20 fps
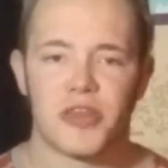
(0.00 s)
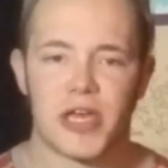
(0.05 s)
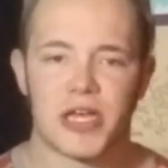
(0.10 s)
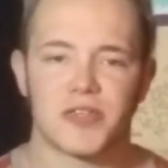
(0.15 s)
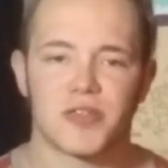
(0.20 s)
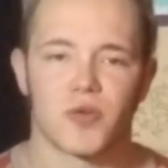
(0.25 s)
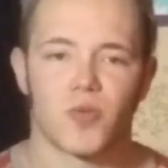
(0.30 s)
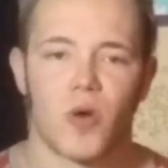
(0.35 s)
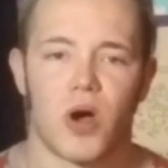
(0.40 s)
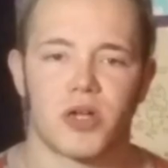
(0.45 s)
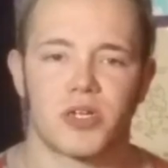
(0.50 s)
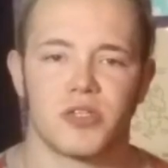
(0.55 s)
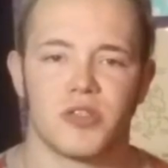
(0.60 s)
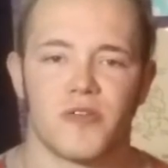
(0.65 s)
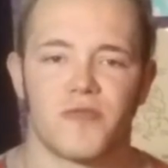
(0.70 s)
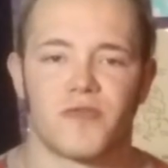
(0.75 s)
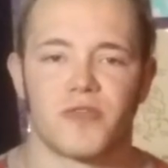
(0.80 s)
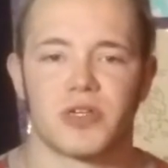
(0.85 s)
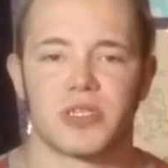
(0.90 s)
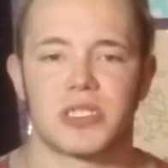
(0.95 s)
Thanks for watching
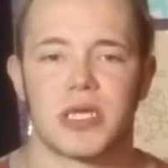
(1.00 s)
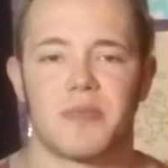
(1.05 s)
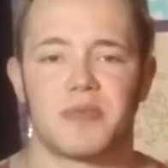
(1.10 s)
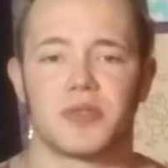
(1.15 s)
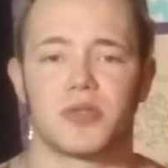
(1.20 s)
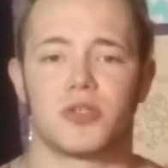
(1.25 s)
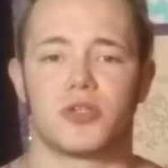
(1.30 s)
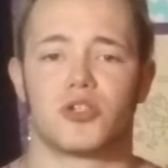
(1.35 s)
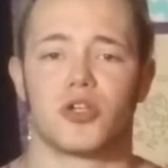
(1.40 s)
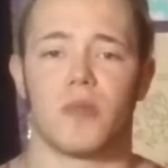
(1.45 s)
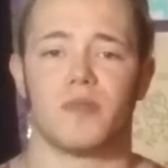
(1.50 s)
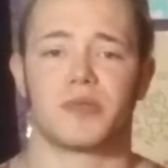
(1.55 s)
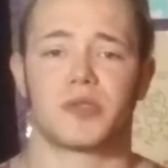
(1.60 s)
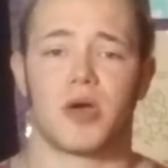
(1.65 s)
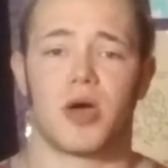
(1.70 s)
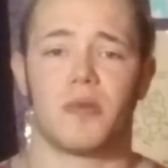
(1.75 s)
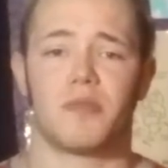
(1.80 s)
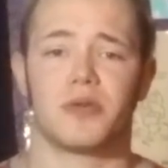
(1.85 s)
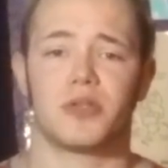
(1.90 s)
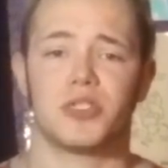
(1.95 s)
the first episode of Drum's
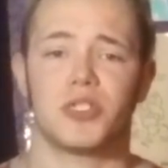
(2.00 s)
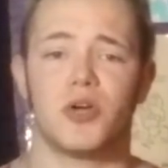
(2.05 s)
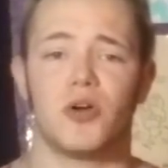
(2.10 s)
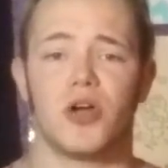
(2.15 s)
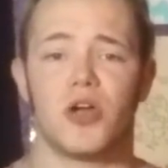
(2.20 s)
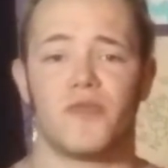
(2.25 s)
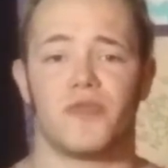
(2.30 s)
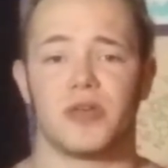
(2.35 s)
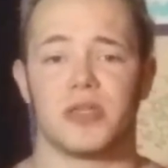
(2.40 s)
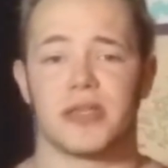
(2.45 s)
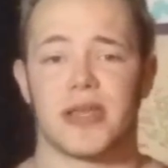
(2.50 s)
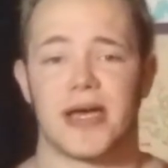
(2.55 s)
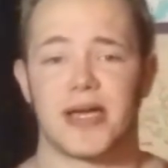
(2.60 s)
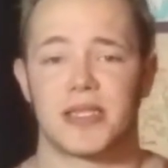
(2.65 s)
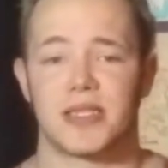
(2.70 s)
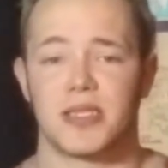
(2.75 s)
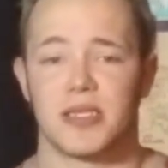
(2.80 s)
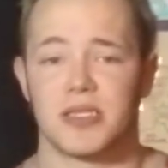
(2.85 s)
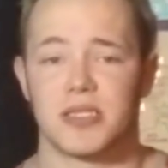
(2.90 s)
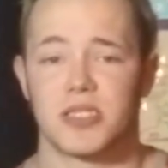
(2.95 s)
Comic Book Show. If you
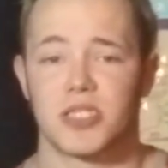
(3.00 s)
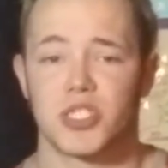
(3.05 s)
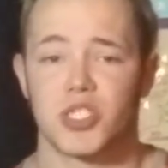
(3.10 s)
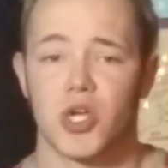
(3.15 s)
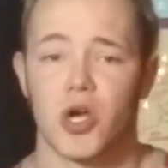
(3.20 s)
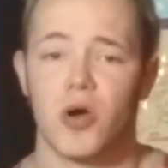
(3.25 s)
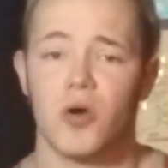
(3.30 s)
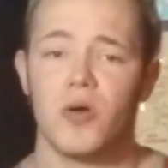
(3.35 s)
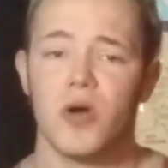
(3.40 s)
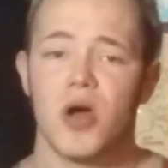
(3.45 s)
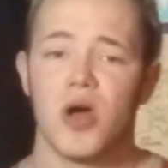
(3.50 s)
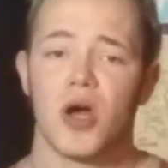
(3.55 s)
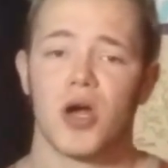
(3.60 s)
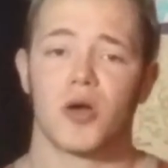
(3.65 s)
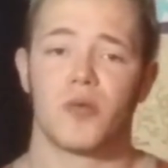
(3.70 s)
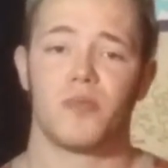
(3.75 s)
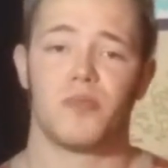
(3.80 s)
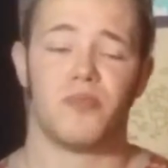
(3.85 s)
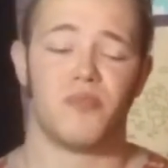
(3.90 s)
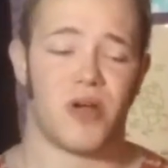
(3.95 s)
liked this show,
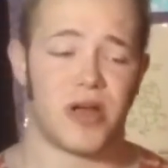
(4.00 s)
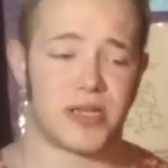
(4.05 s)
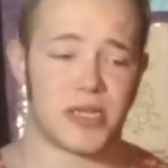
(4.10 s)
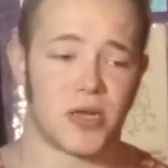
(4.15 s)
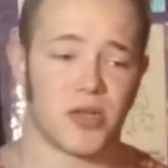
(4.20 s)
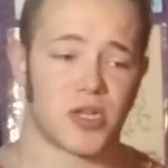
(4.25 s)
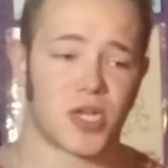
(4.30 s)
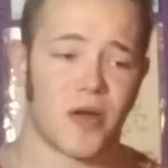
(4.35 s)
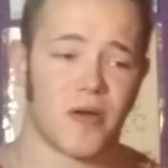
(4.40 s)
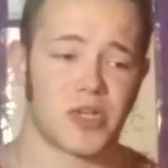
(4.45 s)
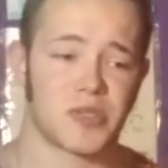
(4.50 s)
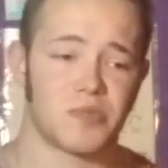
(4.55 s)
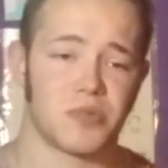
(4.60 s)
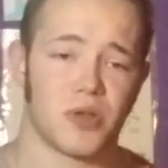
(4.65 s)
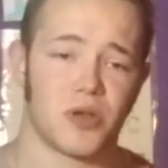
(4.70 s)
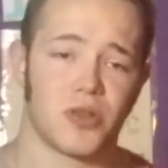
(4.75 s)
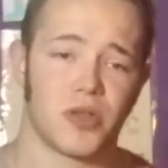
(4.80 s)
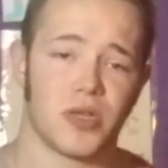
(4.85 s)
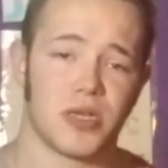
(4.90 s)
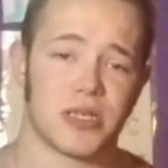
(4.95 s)
write down in the comments
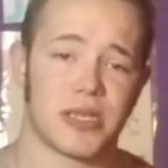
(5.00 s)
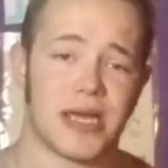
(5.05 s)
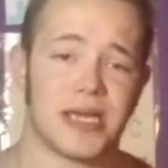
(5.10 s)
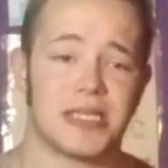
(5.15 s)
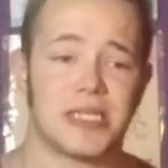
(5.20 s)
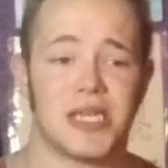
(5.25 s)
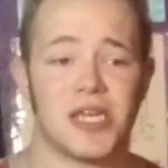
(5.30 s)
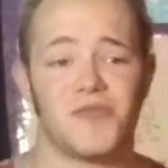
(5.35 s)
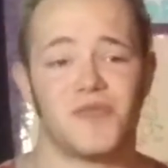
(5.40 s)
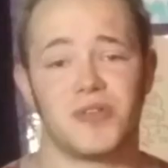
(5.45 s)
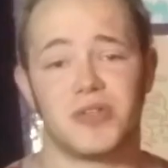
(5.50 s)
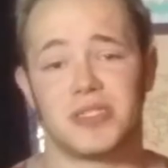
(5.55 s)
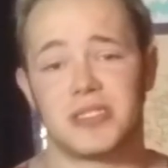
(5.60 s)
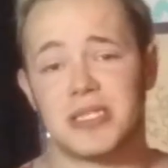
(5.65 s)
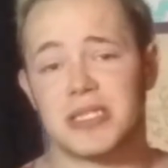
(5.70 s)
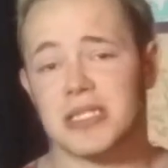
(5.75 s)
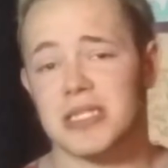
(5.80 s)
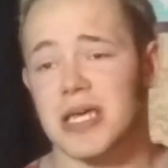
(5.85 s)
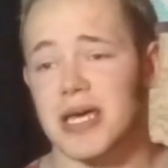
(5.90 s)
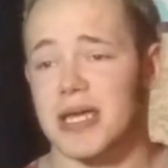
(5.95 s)
below that you liked it. If you
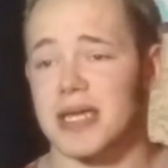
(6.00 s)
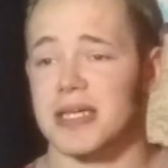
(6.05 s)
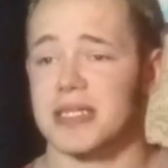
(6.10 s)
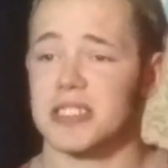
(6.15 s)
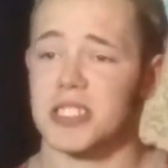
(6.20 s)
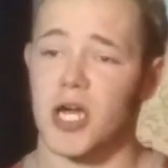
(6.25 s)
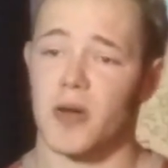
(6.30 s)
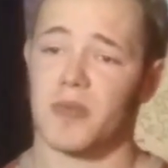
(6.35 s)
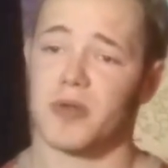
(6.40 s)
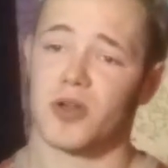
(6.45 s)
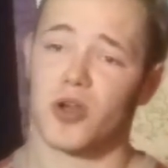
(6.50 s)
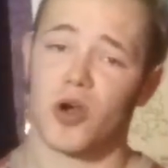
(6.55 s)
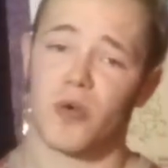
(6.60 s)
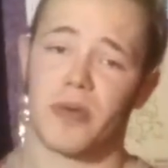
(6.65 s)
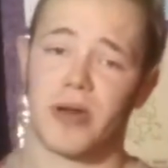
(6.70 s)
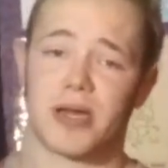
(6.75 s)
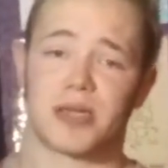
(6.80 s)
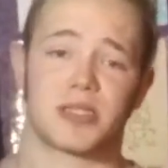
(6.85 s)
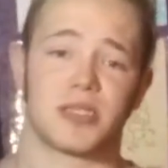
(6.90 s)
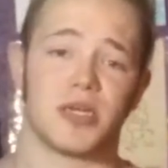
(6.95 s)
didn't like it, tell me to go
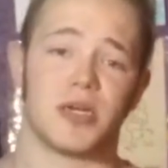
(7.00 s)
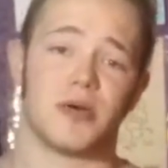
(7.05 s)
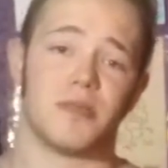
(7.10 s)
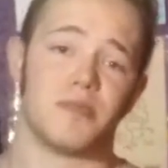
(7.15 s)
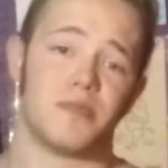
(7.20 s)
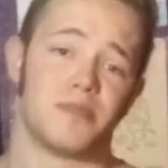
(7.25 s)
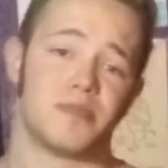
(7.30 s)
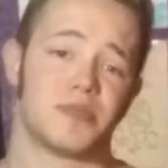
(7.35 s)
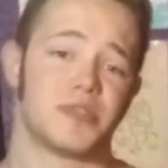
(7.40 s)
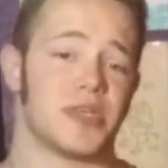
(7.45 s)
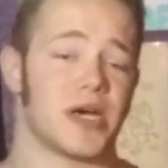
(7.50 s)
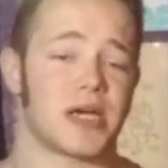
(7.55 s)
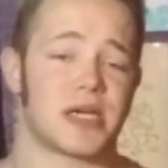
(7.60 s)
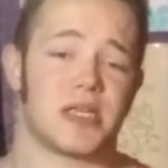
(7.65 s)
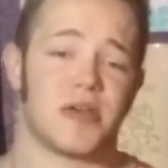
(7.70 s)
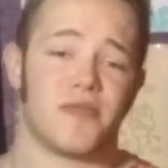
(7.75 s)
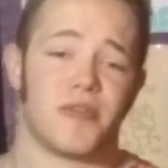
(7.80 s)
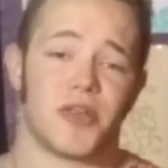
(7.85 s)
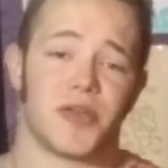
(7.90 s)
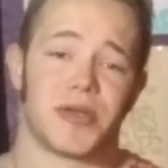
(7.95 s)
back to
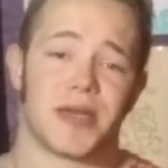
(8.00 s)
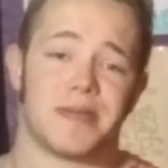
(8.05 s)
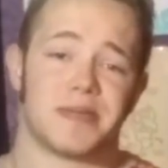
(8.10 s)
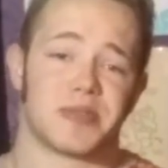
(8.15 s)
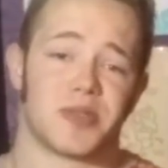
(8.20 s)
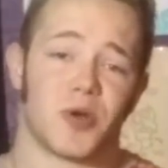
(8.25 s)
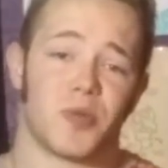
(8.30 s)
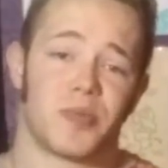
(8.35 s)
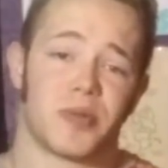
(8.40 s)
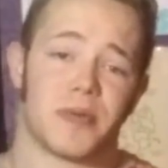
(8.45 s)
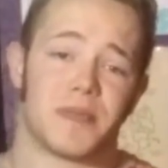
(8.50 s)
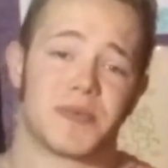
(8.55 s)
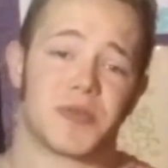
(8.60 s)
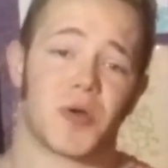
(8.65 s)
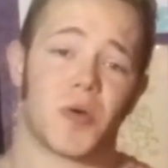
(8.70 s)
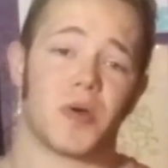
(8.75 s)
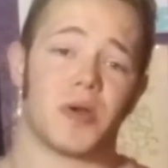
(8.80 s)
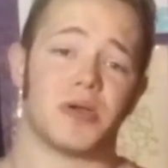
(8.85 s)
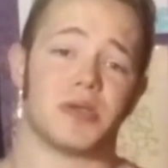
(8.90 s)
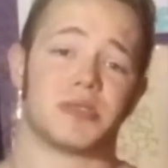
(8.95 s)
sucking at video games and open up
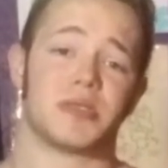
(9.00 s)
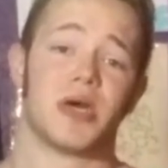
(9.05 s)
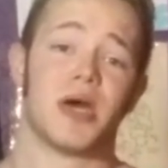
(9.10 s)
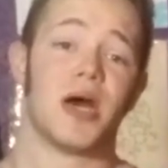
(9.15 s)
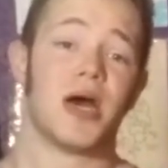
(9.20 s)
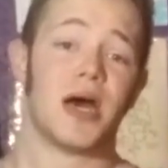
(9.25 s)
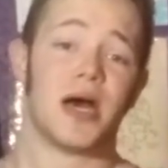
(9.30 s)
toys.